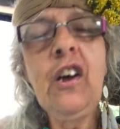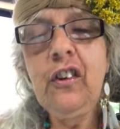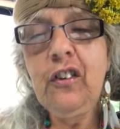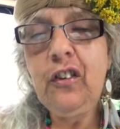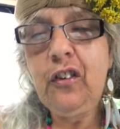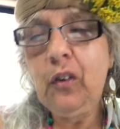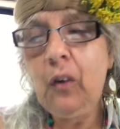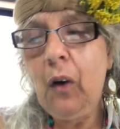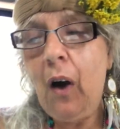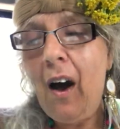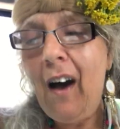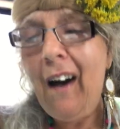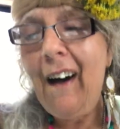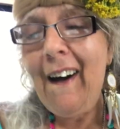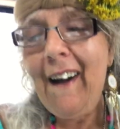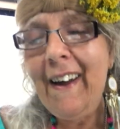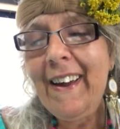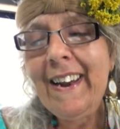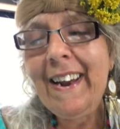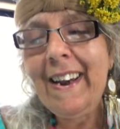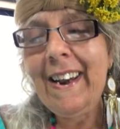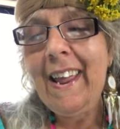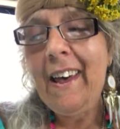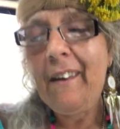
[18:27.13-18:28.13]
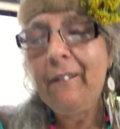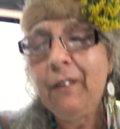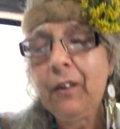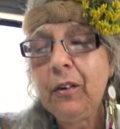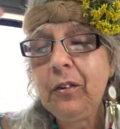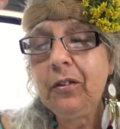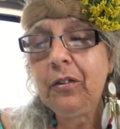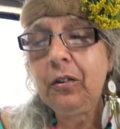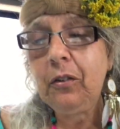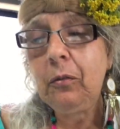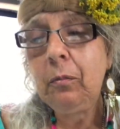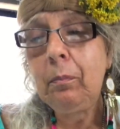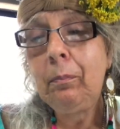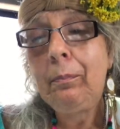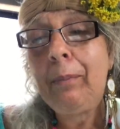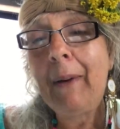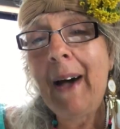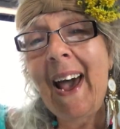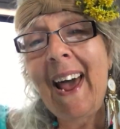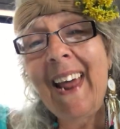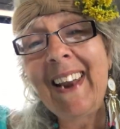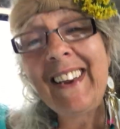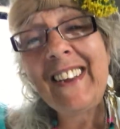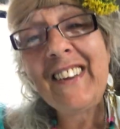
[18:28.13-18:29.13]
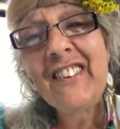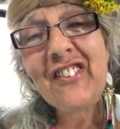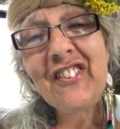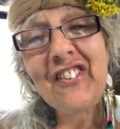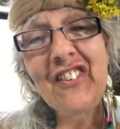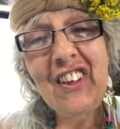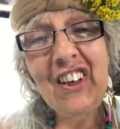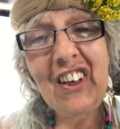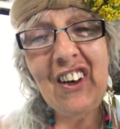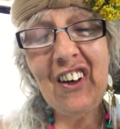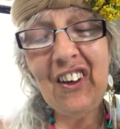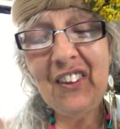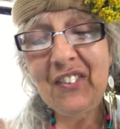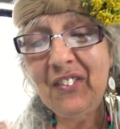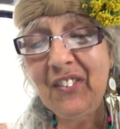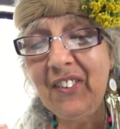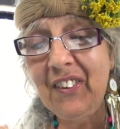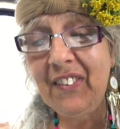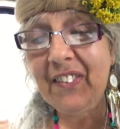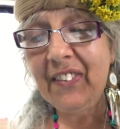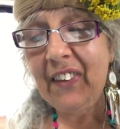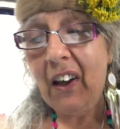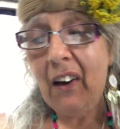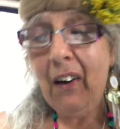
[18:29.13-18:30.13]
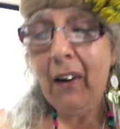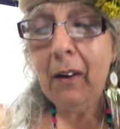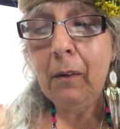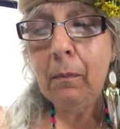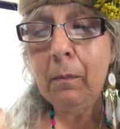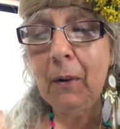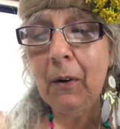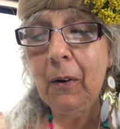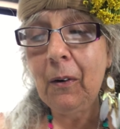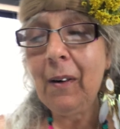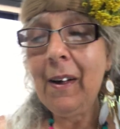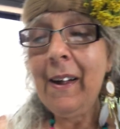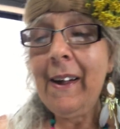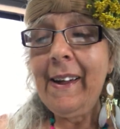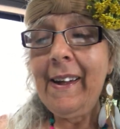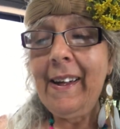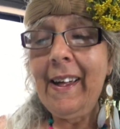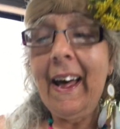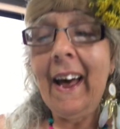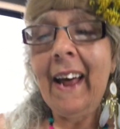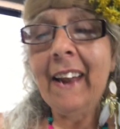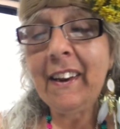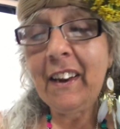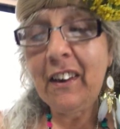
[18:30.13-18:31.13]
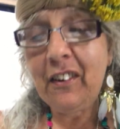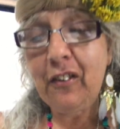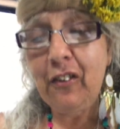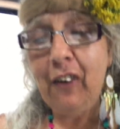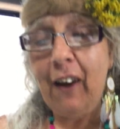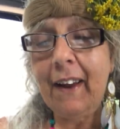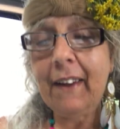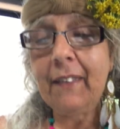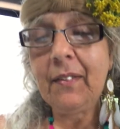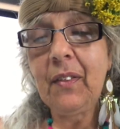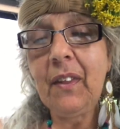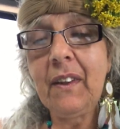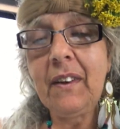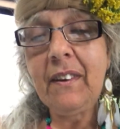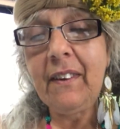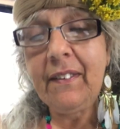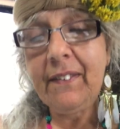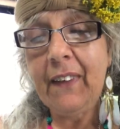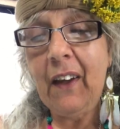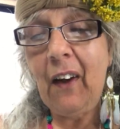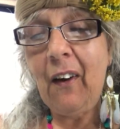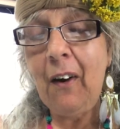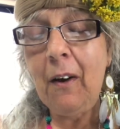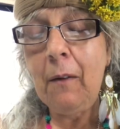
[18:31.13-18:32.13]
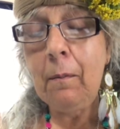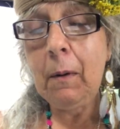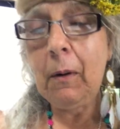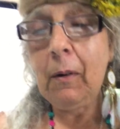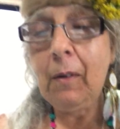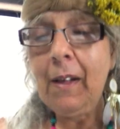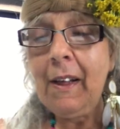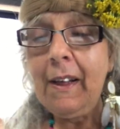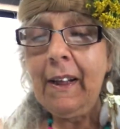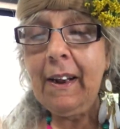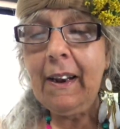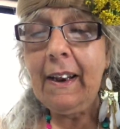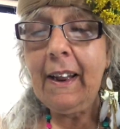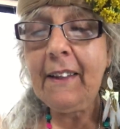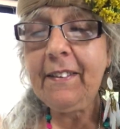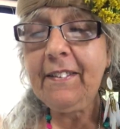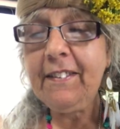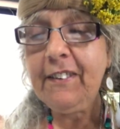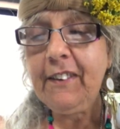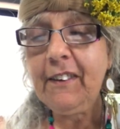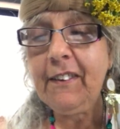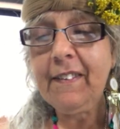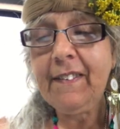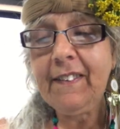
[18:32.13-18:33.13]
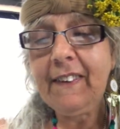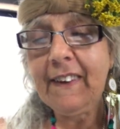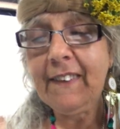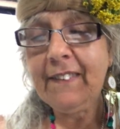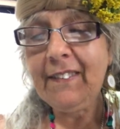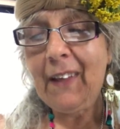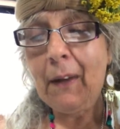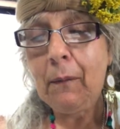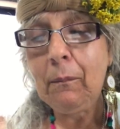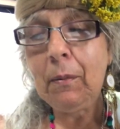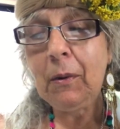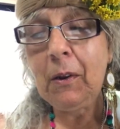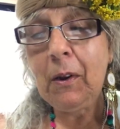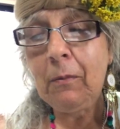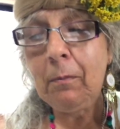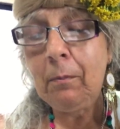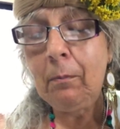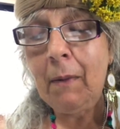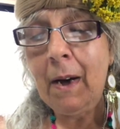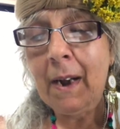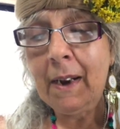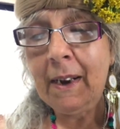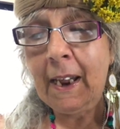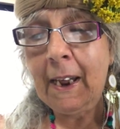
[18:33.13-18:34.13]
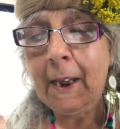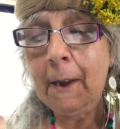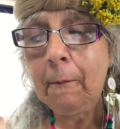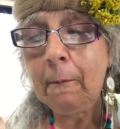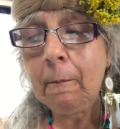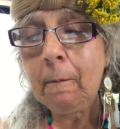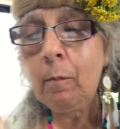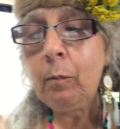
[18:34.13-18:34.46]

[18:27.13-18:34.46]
to a higher level to banish the undesirable and attract the desirable. Let's use the example of money.